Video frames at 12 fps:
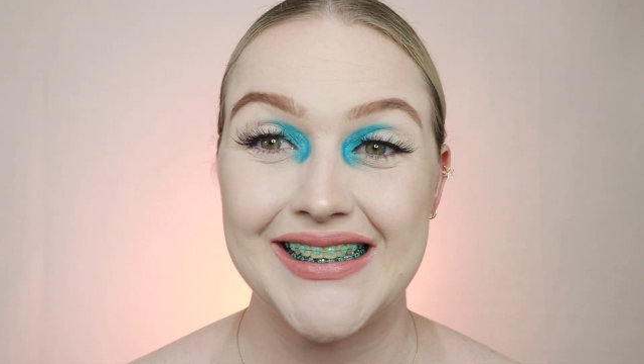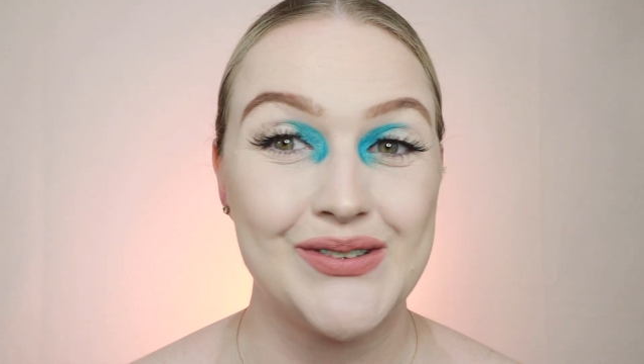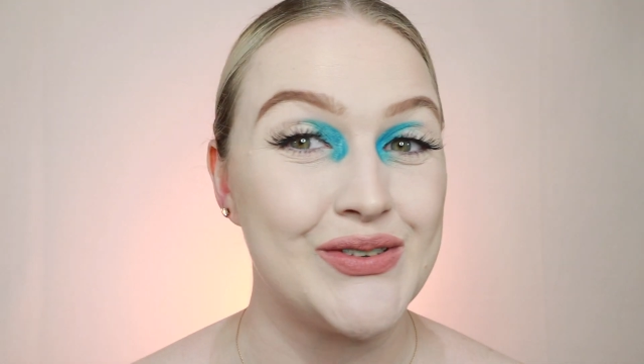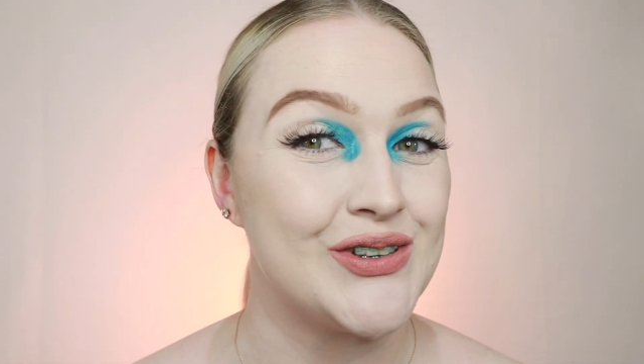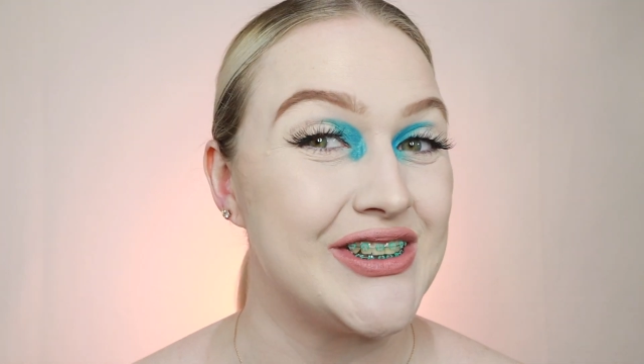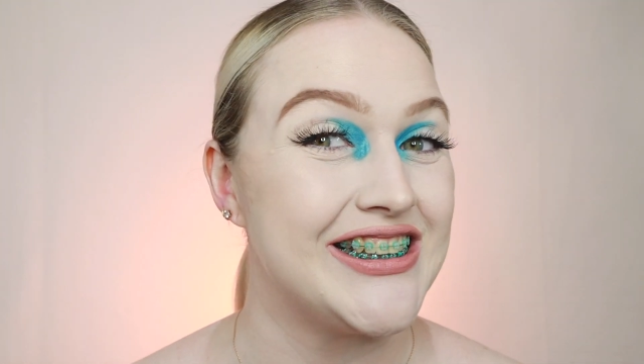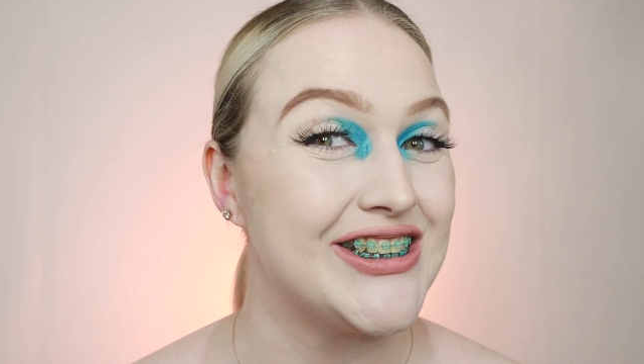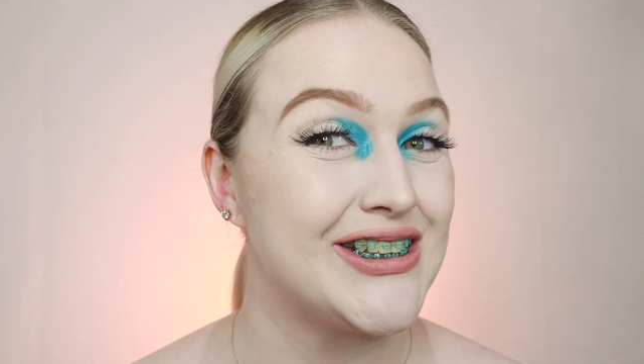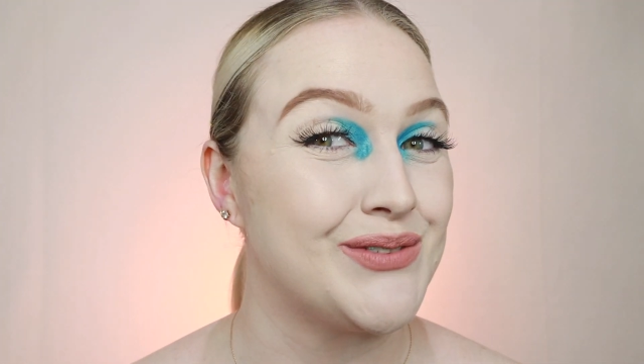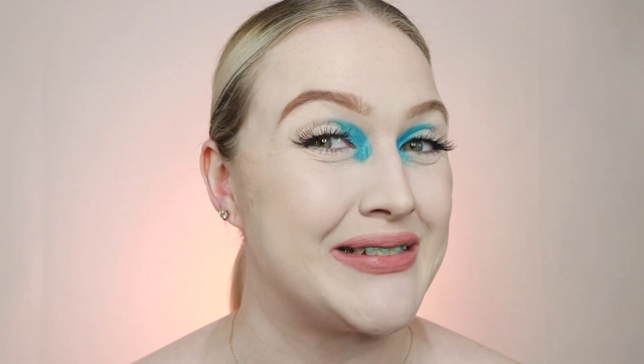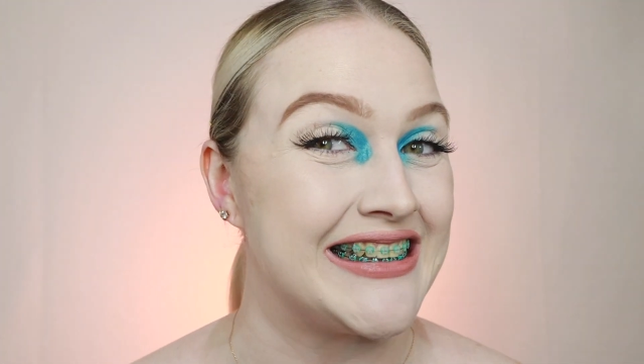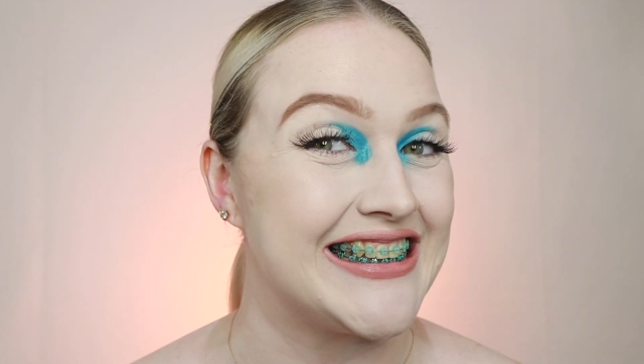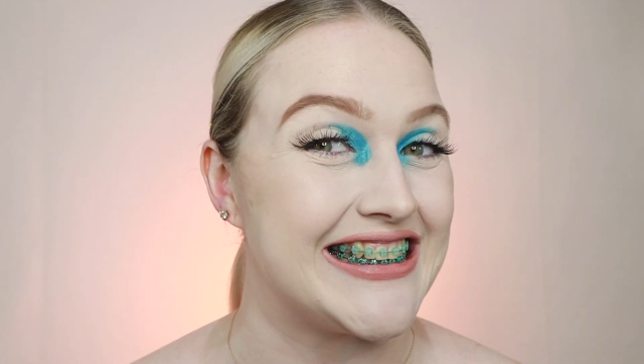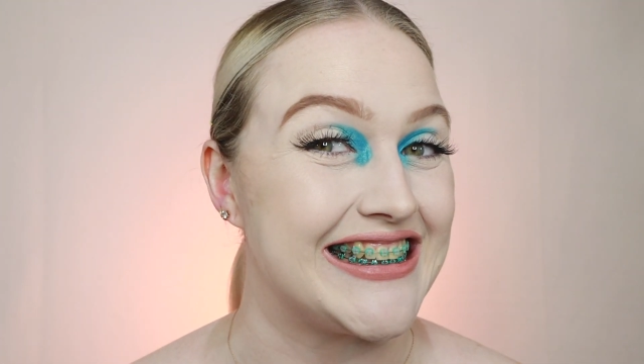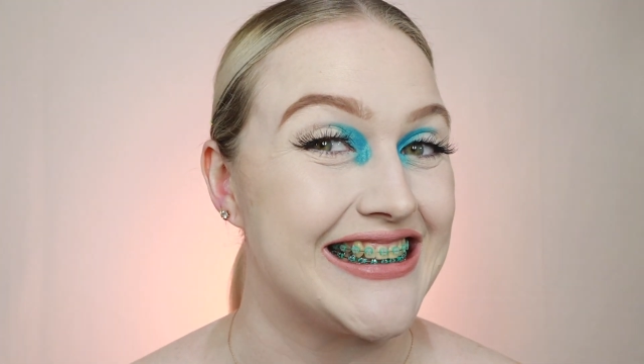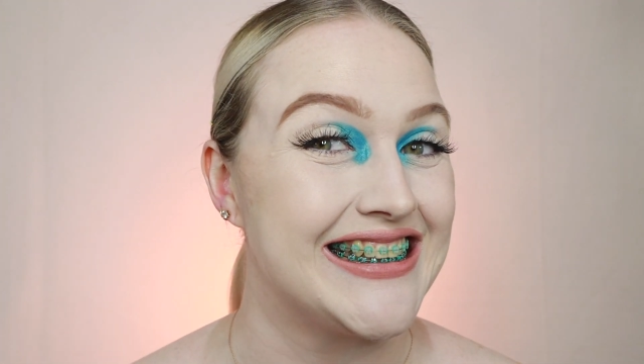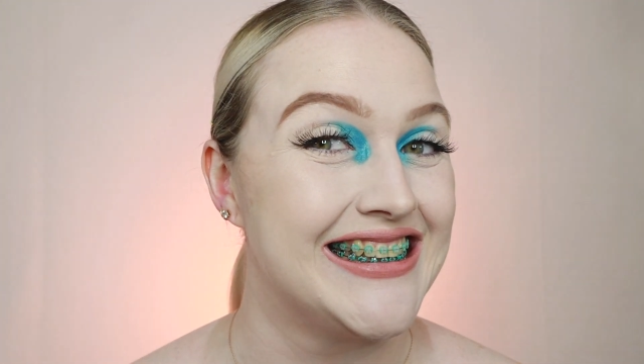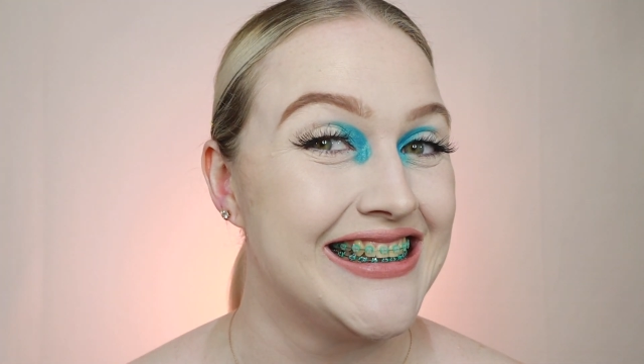but when you're
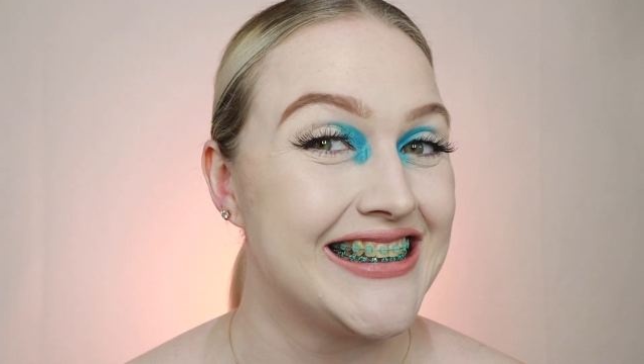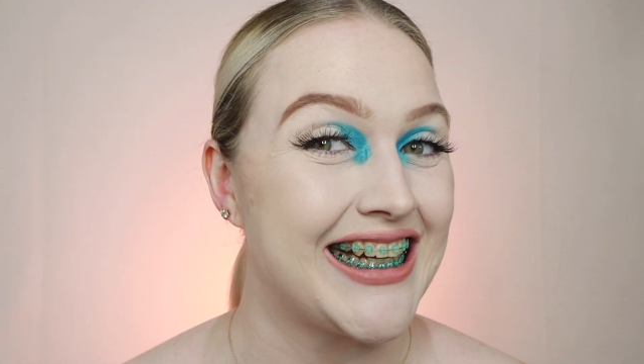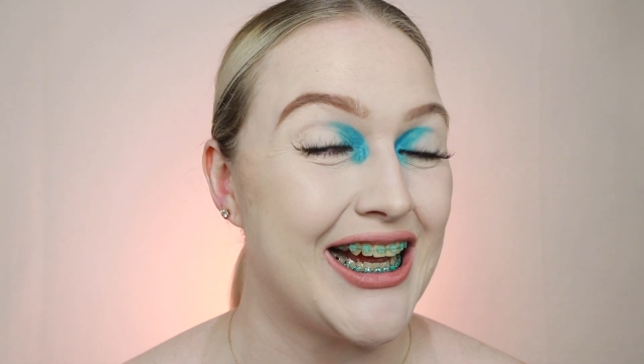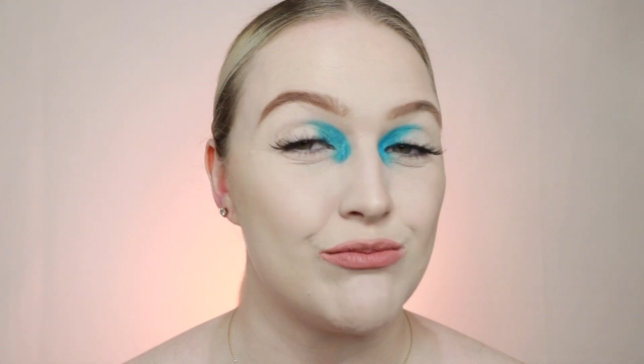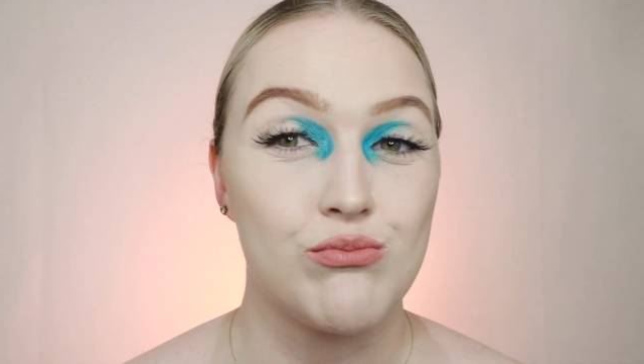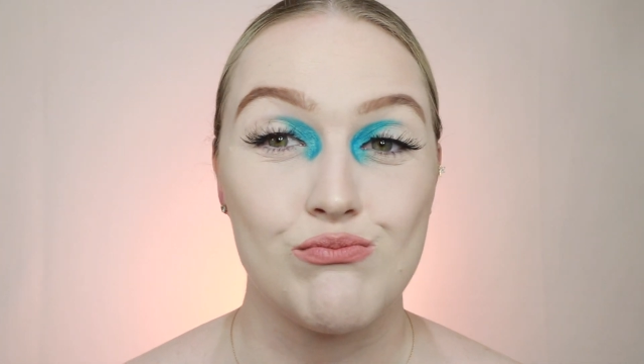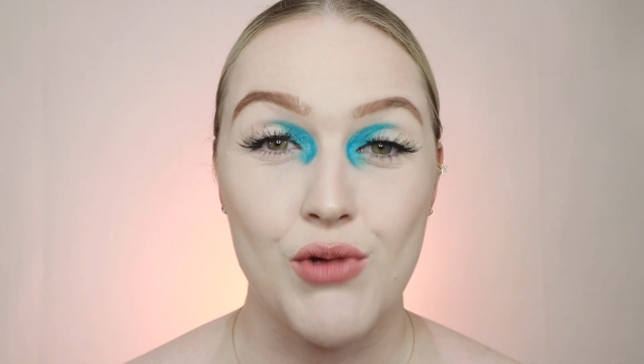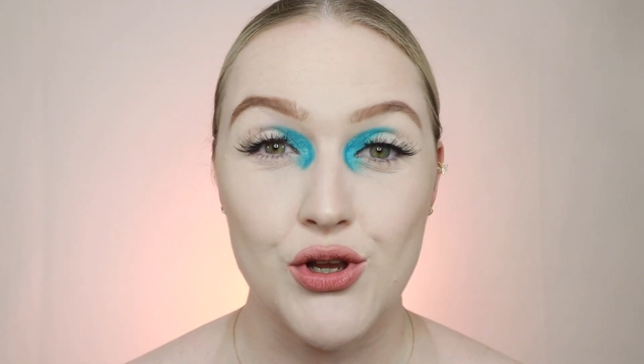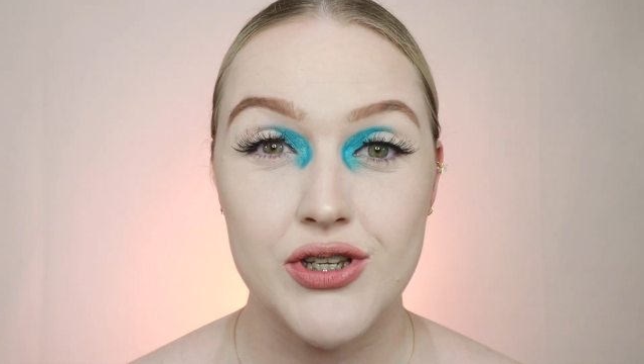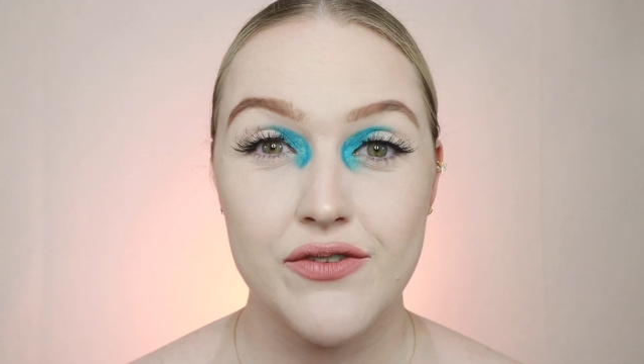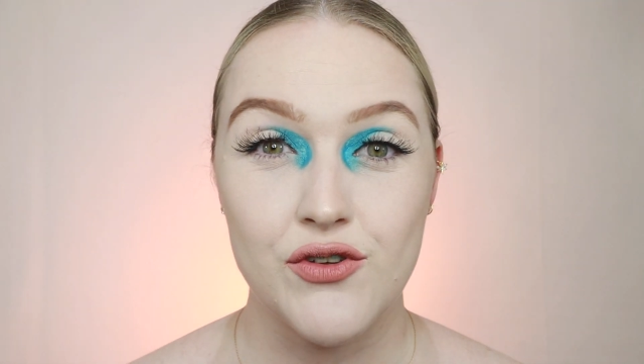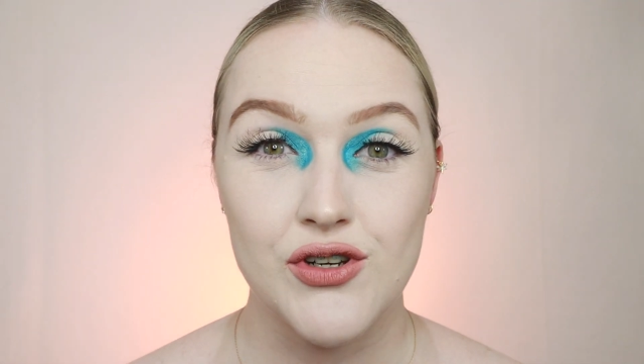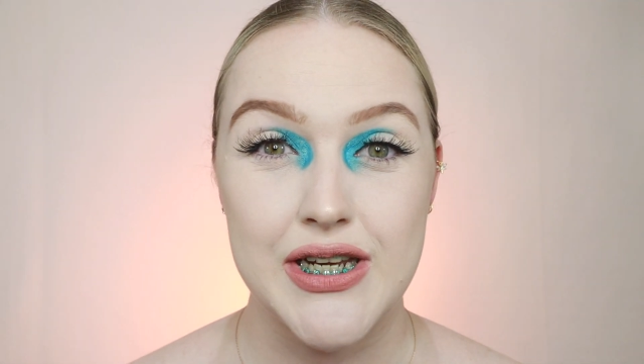smiling, most of your